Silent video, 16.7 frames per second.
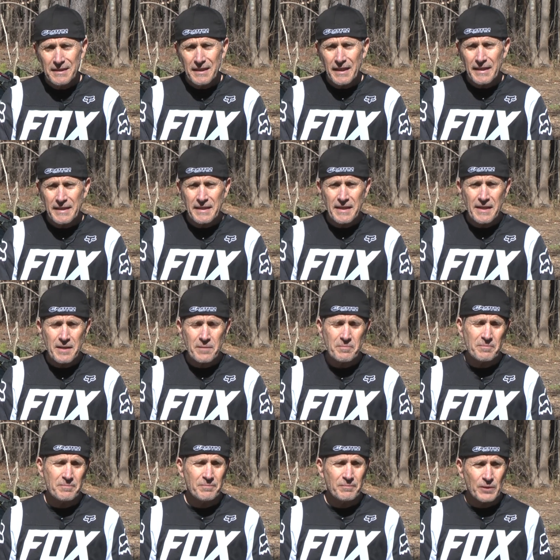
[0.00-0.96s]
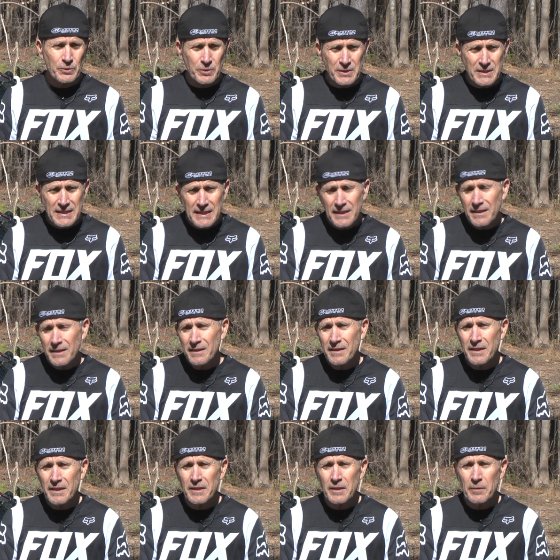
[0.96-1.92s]
I kept
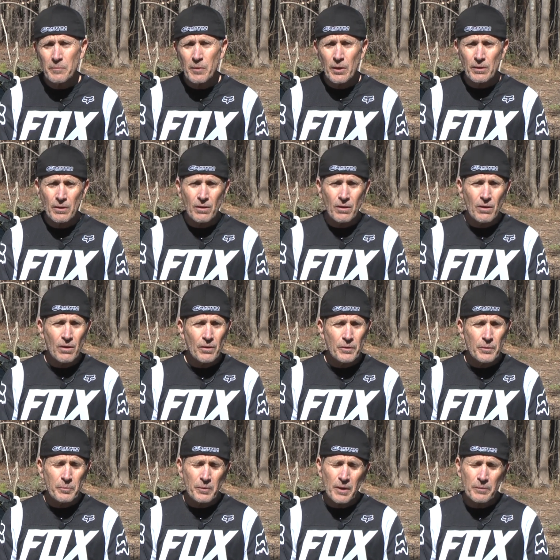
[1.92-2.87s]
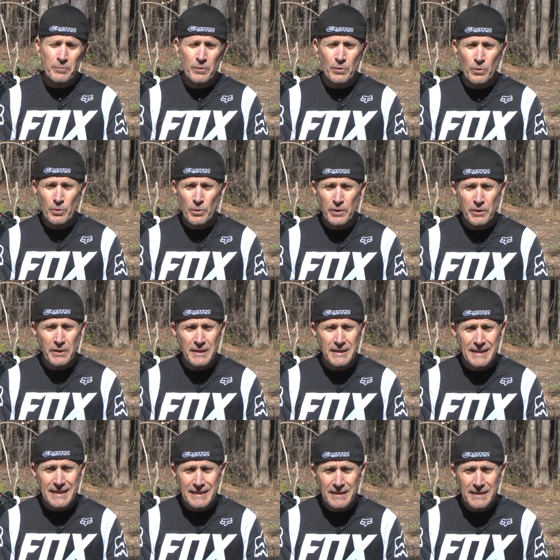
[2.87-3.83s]
critiquing him on all the proper cornering
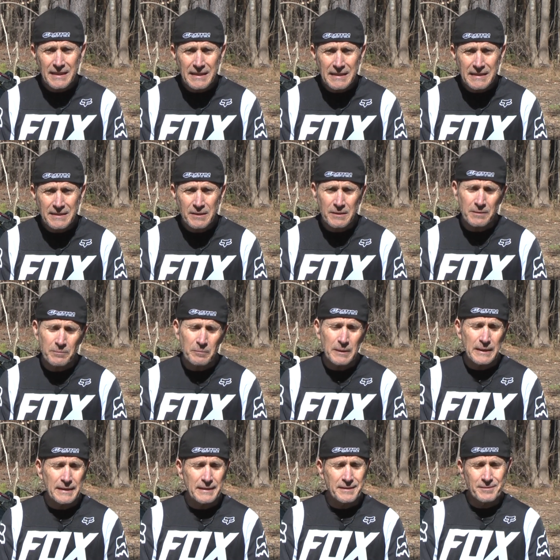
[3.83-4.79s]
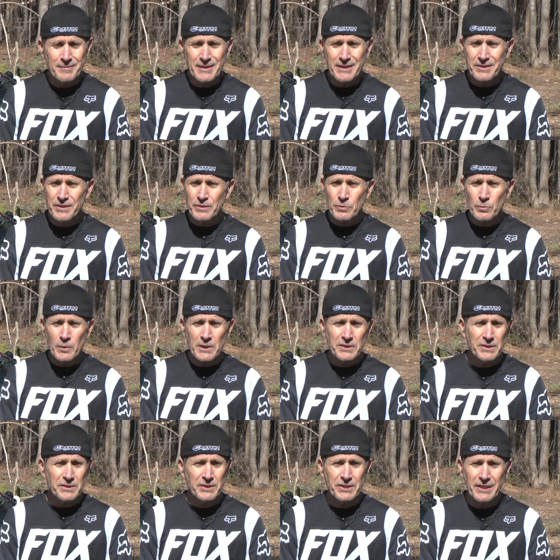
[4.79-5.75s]
techniques, but it just
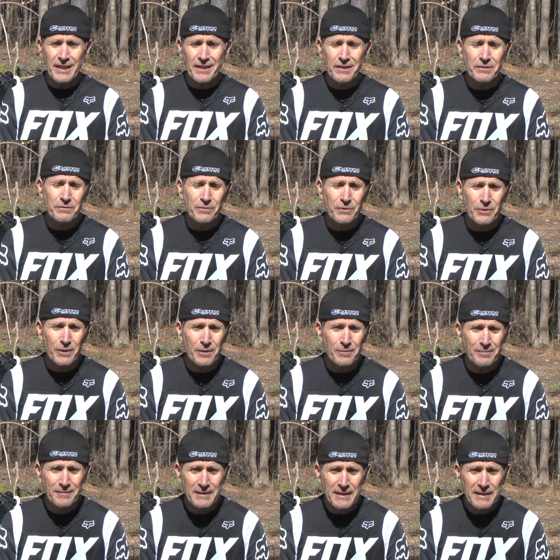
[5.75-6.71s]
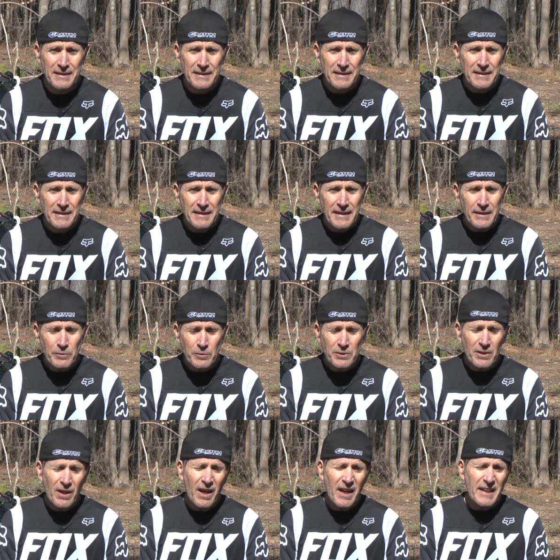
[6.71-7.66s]
wasn't gelling for him. It
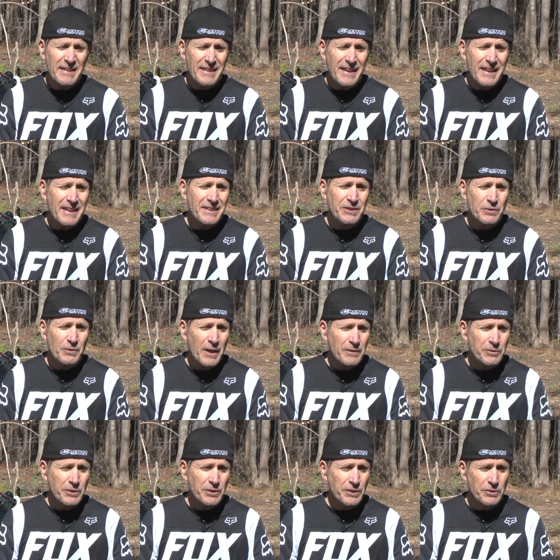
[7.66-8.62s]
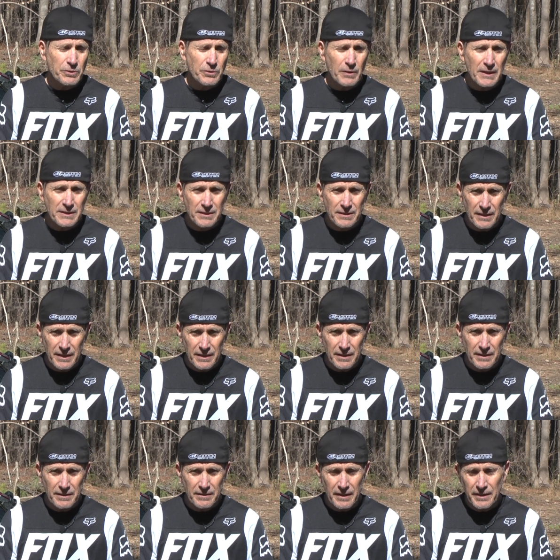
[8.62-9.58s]
was a hot day, so I was just dressed
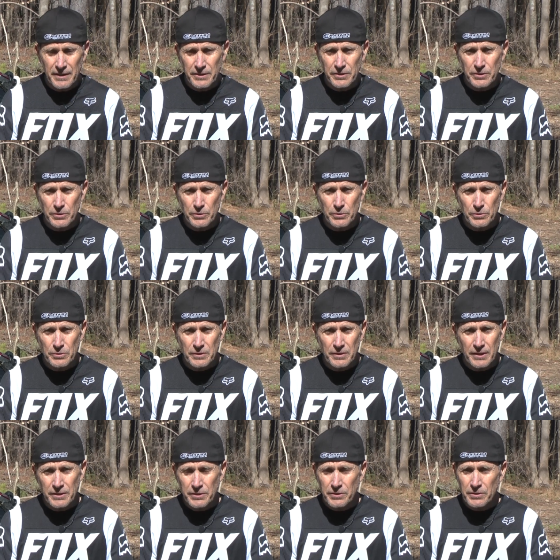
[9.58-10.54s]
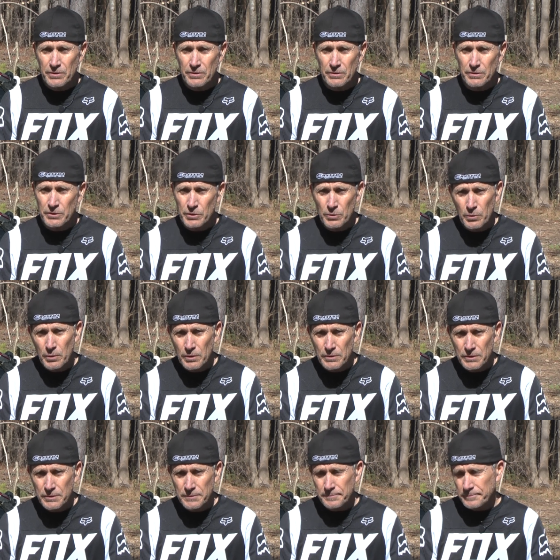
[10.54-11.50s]
in tennis shoes, t-shirt, and
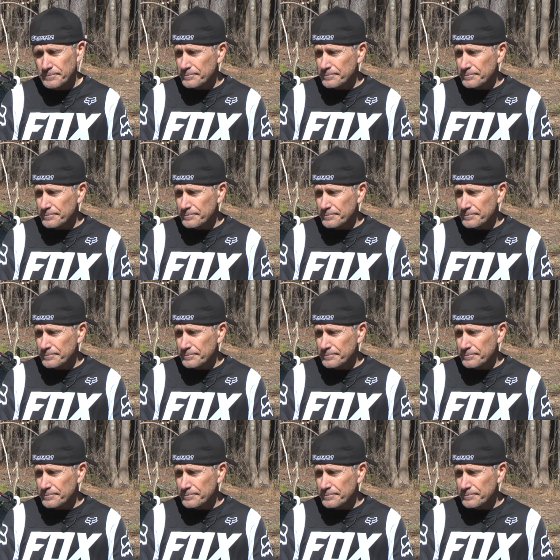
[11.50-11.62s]
shorts